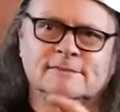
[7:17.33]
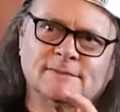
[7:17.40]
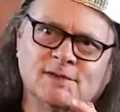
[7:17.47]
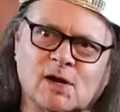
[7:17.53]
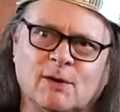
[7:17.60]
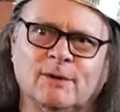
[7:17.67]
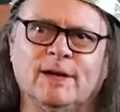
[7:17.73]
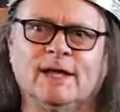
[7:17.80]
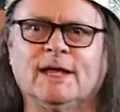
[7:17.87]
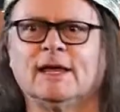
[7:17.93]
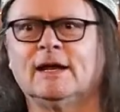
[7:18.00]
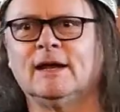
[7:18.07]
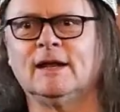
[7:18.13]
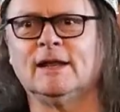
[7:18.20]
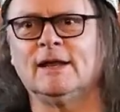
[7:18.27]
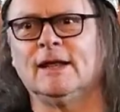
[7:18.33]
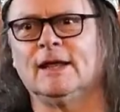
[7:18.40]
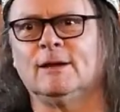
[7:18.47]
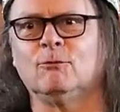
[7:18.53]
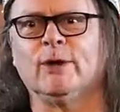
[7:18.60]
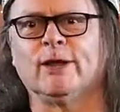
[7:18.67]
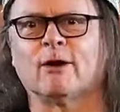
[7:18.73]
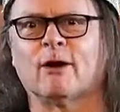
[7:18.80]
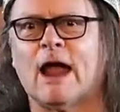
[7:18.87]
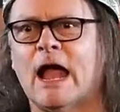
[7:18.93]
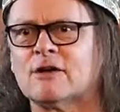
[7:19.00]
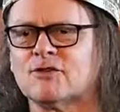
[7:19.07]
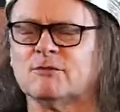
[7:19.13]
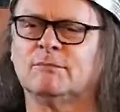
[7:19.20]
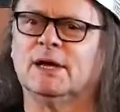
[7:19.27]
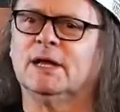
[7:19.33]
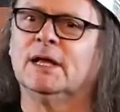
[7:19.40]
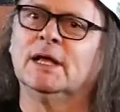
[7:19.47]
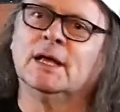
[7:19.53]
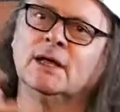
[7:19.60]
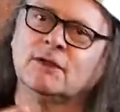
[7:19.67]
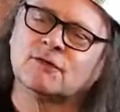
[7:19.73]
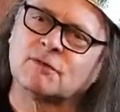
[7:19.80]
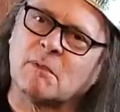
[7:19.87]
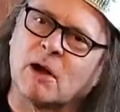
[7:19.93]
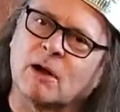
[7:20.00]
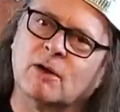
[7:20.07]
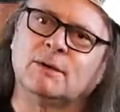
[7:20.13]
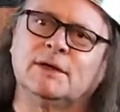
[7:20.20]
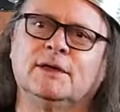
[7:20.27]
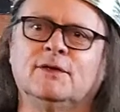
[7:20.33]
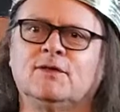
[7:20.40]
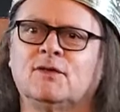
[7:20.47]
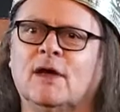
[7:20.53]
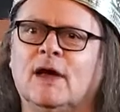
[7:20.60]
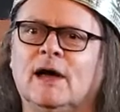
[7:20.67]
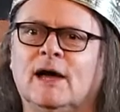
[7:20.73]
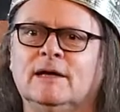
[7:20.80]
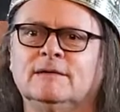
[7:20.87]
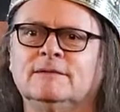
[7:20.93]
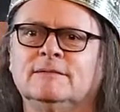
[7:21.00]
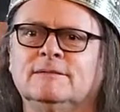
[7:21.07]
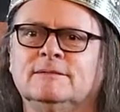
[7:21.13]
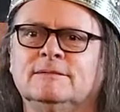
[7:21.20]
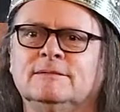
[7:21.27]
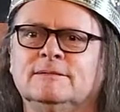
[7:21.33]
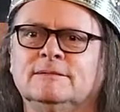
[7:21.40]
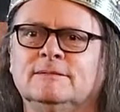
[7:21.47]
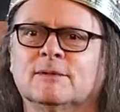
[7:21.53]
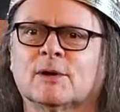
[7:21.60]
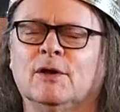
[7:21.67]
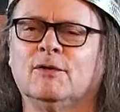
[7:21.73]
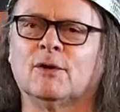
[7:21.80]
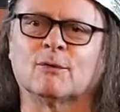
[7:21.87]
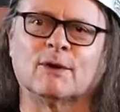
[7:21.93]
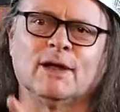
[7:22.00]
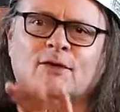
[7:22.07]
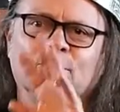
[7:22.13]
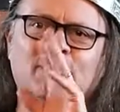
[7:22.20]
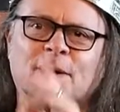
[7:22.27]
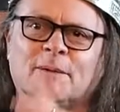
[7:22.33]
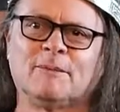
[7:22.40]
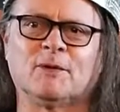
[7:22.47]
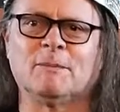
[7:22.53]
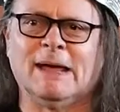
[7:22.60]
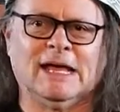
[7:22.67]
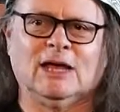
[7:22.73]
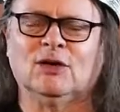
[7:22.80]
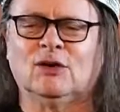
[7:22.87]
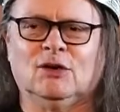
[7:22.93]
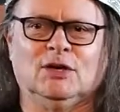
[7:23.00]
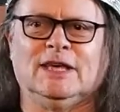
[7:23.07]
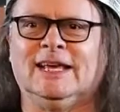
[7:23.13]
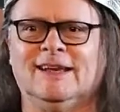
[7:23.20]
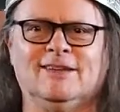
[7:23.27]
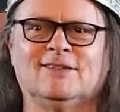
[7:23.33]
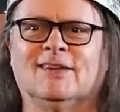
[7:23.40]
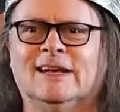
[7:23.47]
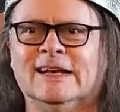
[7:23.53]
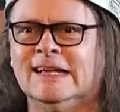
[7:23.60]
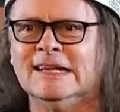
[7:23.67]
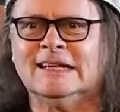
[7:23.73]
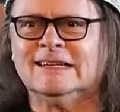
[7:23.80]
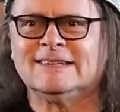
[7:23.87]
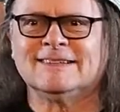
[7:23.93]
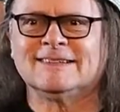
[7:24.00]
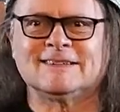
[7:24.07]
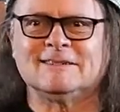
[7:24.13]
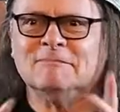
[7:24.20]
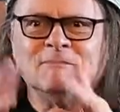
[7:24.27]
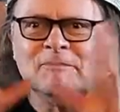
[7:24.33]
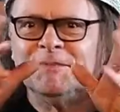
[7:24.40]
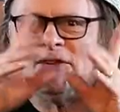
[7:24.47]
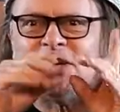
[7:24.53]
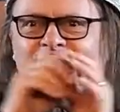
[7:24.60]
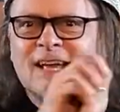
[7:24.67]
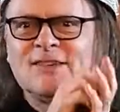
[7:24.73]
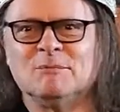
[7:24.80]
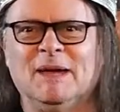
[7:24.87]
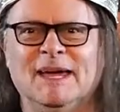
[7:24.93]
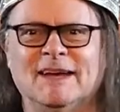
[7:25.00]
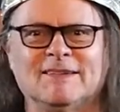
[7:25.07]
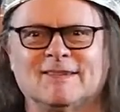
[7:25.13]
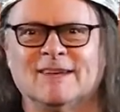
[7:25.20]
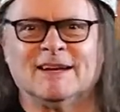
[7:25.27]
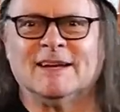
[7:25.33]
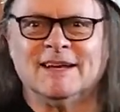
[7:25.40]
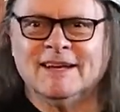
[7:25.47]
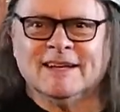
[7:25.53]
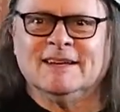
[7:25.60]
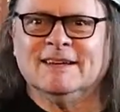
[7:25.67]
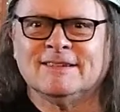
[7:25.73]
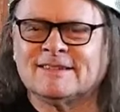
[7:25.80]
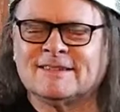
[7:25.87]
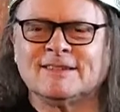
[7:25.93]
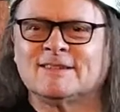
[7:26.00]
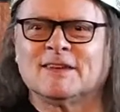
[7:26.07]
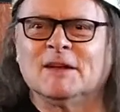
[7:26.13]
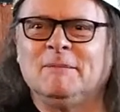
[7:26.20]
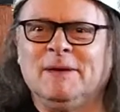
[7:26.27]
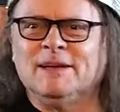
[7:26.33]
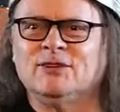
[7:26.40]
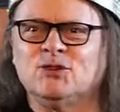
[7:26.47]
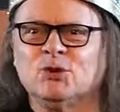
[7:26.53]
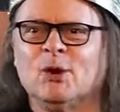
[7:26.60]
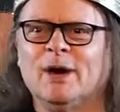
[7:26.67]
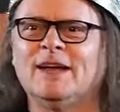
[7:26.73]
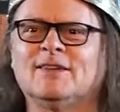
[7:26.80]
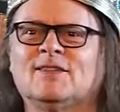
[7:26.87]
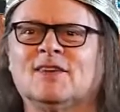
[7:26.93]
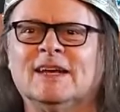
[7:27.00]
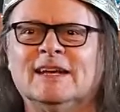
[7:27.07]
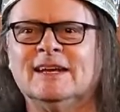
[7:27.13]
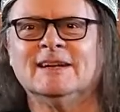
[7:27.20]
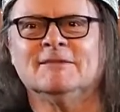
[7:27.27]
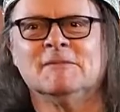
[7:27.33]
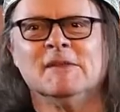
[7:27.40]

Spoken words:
Sorry, we didn't get into any wiener action, but tomorrow is, we're going to do it rails, but up there making cookies and just Chex Mix, and it's just going to be a joyous and